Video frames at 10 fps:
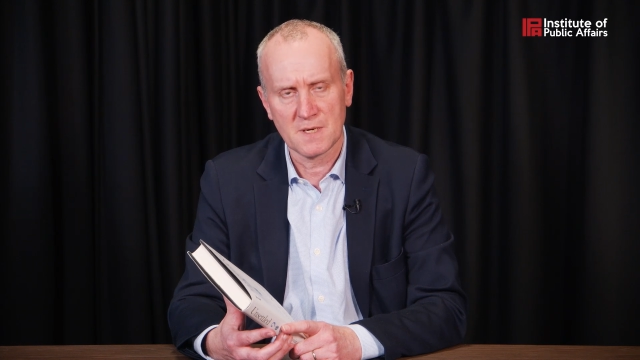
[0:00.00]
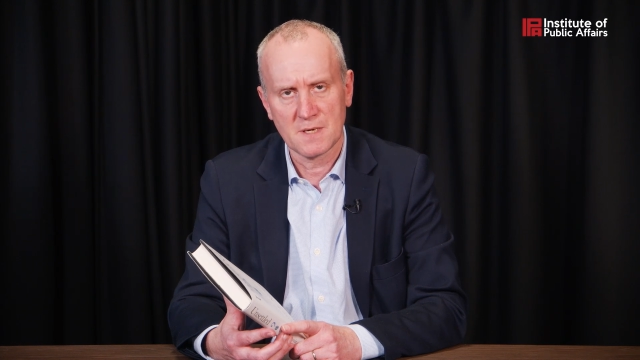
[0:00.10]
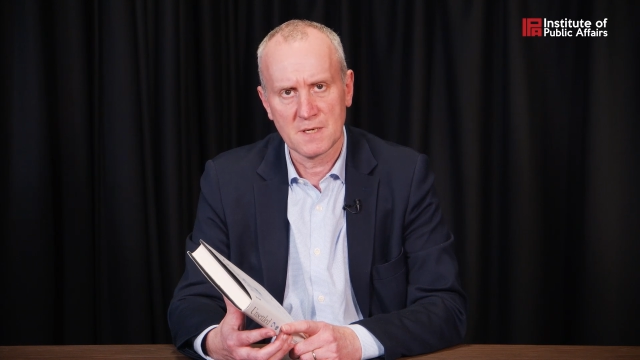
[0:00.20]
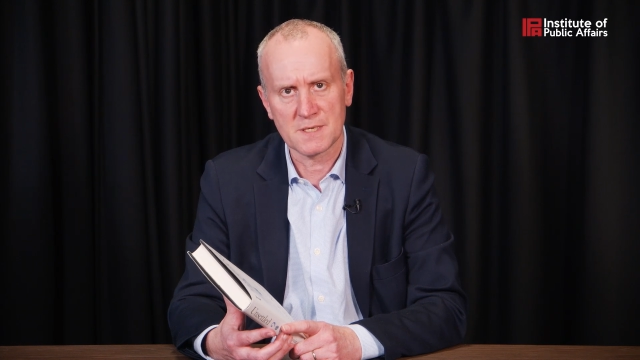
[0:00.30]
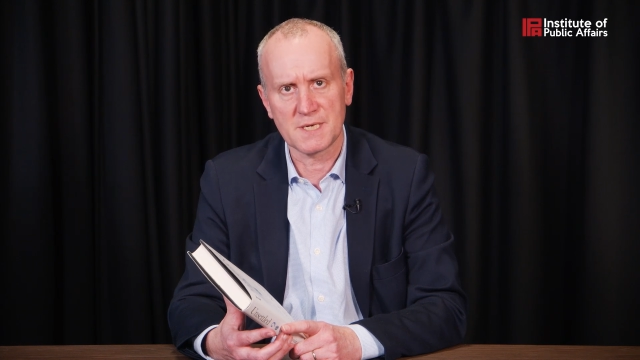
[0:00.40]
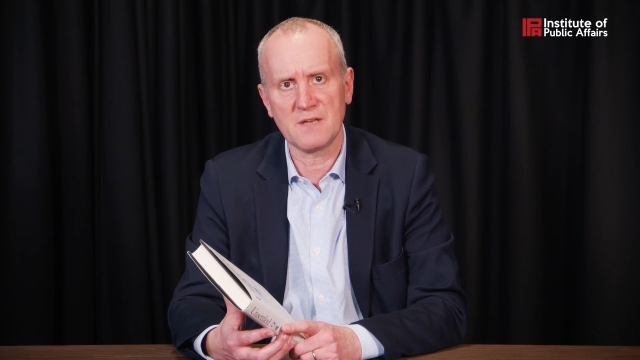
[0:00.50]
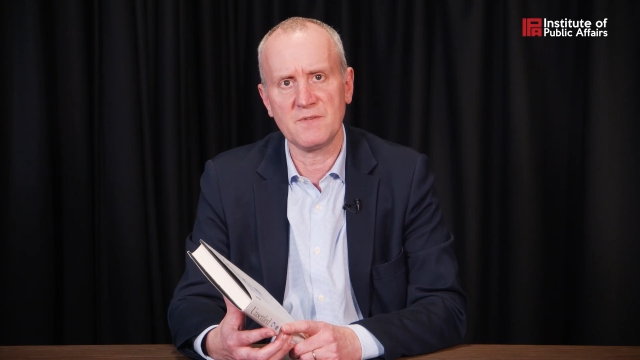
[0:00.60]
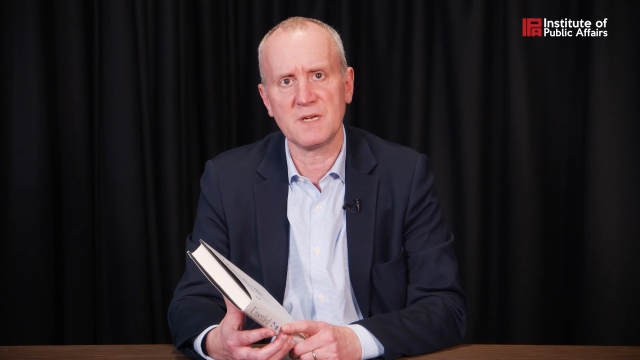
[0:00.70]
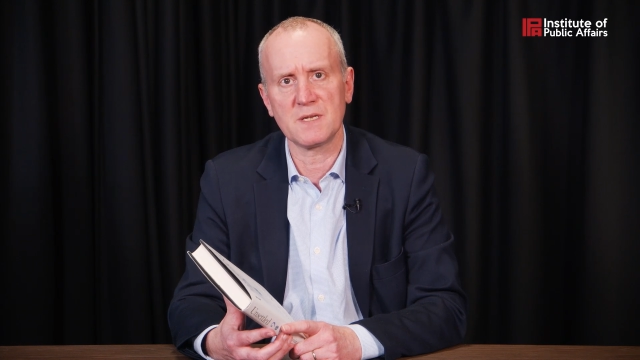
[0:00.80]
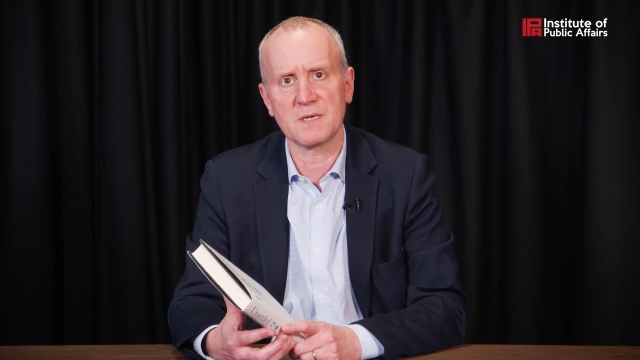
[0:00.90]

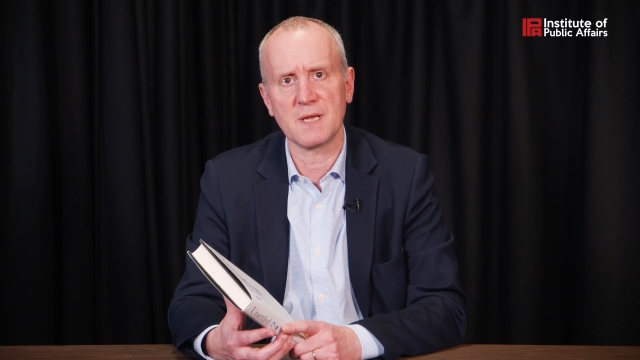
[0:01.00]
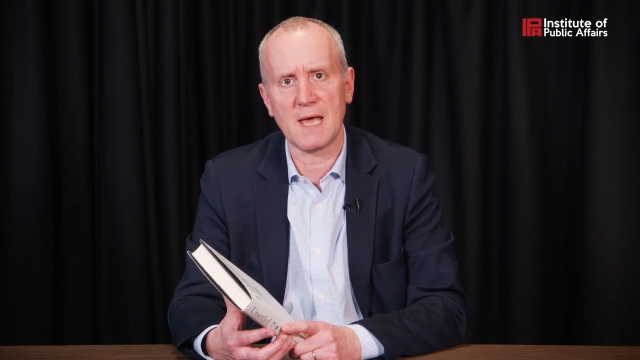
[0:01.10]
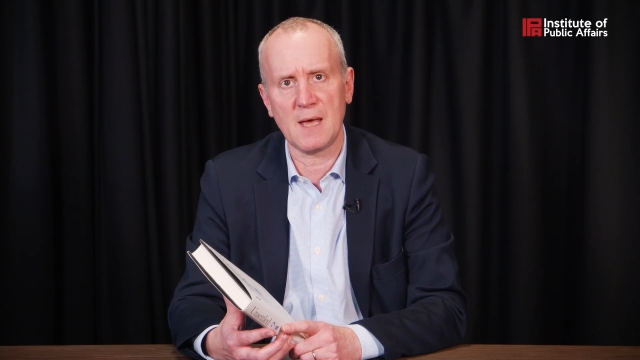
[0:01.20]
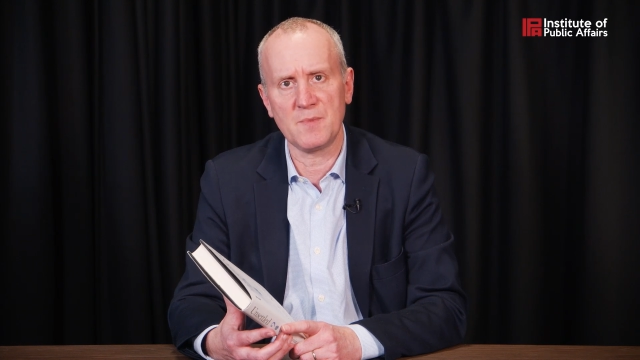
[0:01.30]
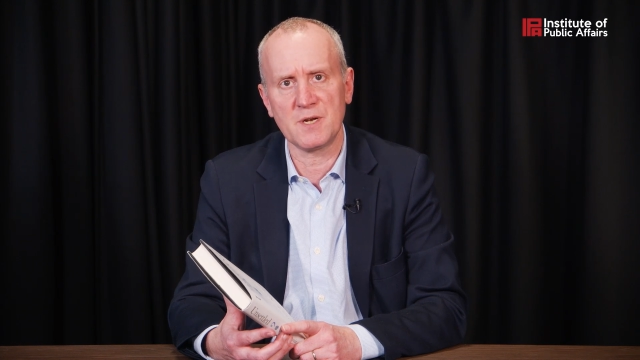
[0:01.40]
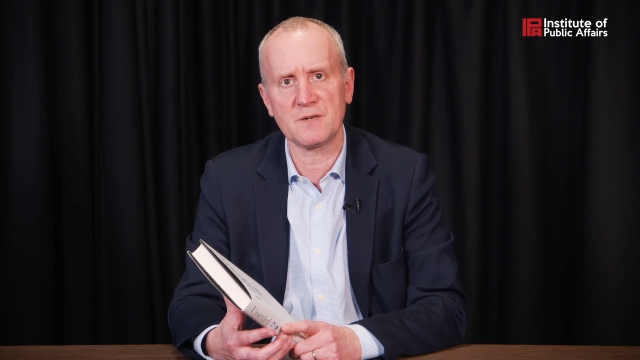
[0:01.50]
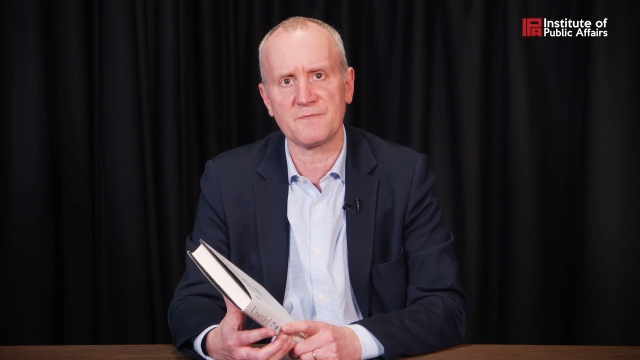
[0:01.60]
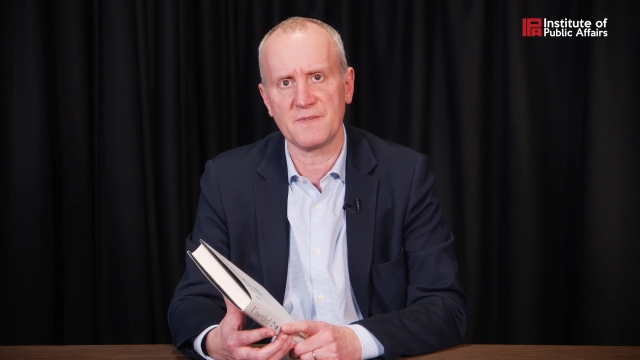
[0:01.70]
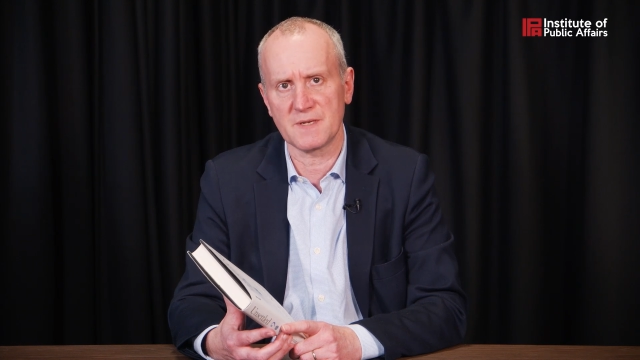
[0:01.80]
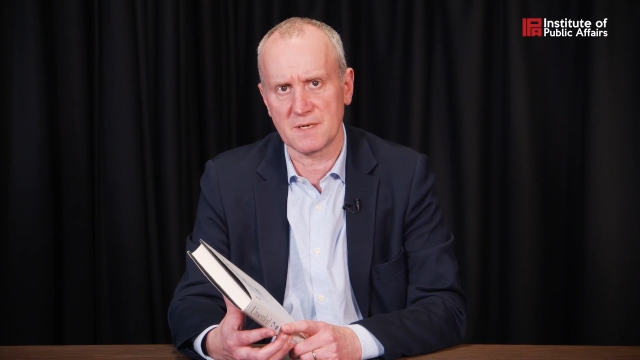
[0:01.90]
Steven is an eminent
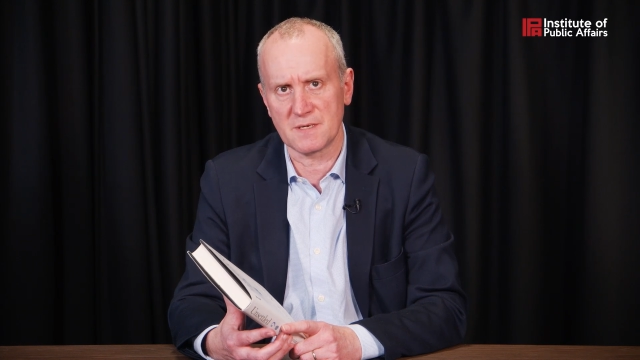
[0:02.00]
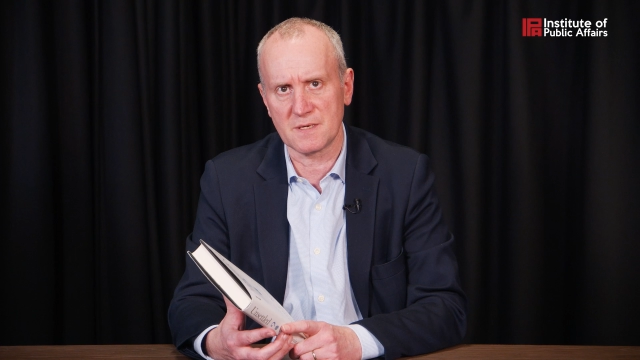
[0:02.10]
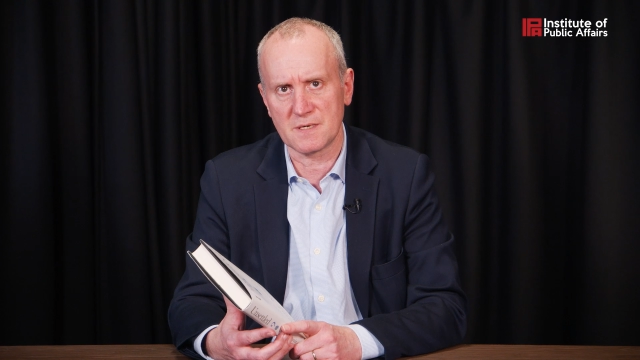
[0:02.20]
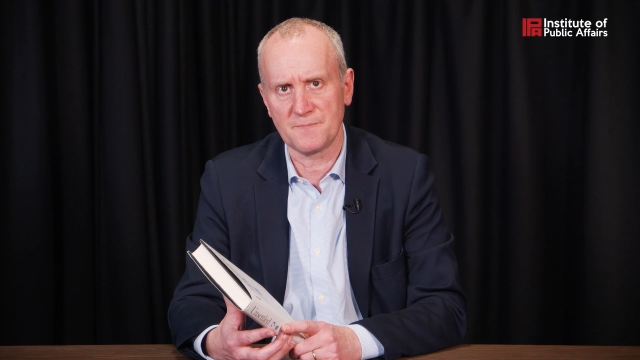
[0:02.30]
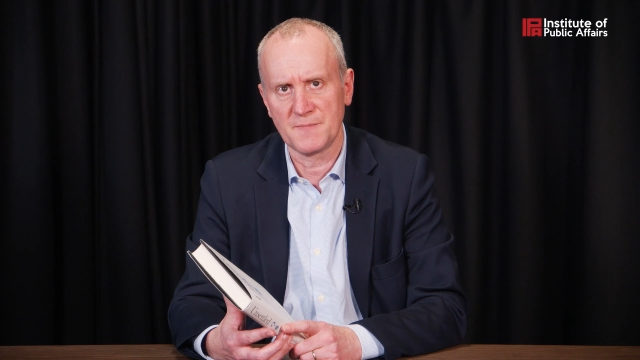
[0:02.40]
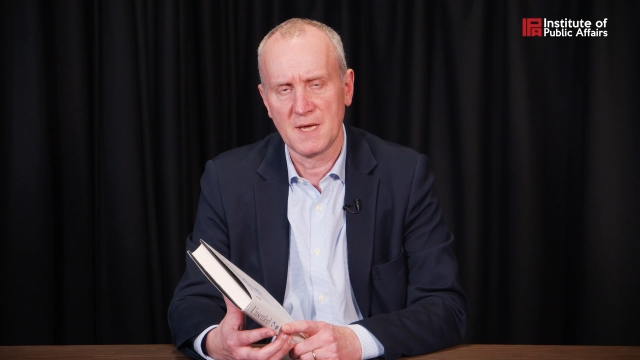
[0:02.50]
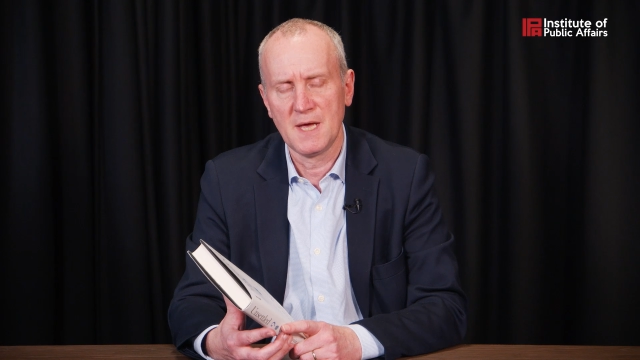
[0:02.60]
physicist.